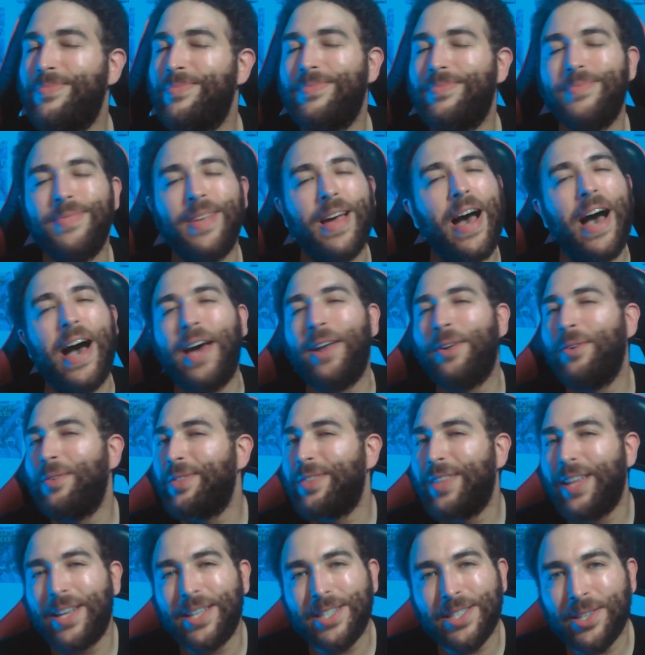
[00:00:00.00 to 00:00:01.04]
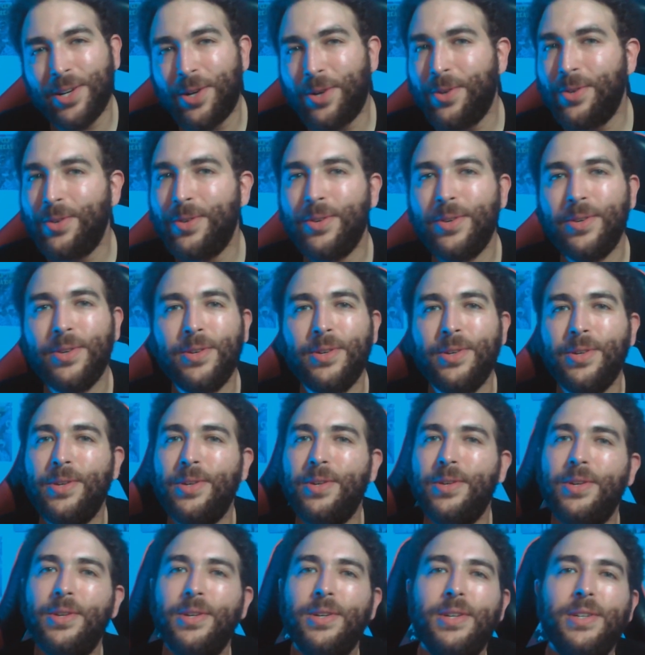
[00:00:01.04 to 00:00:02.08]
I don't think so.
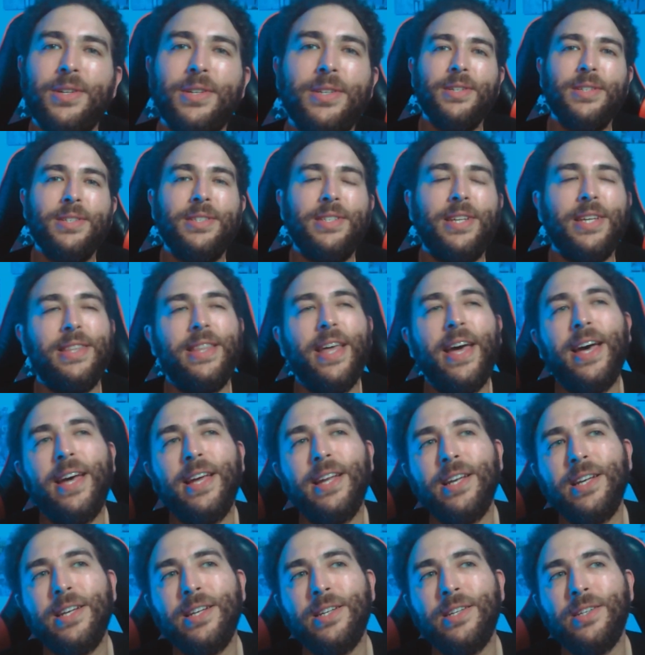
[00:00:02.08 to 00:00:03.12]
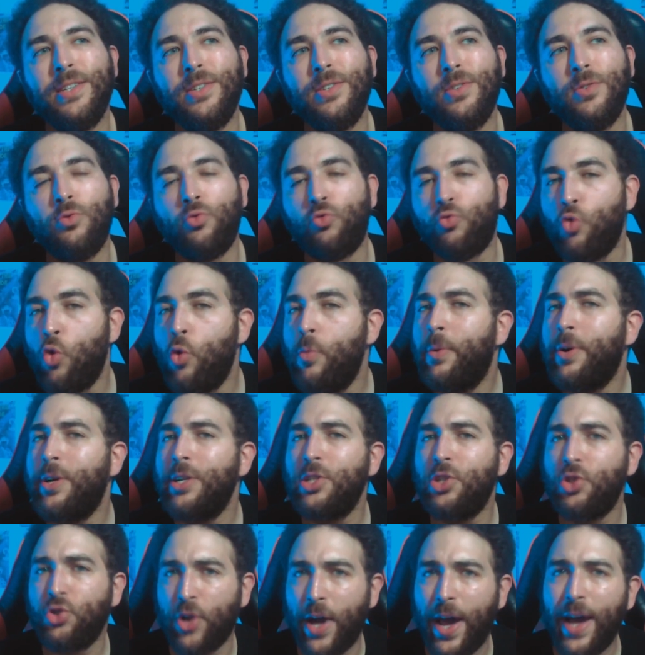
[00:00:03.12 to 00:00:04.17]
Did that rumored
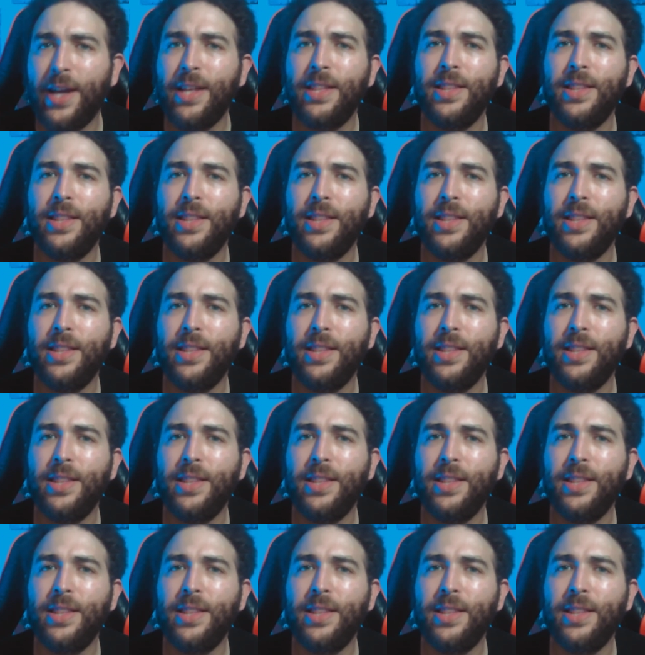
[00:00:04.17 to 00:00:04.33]
track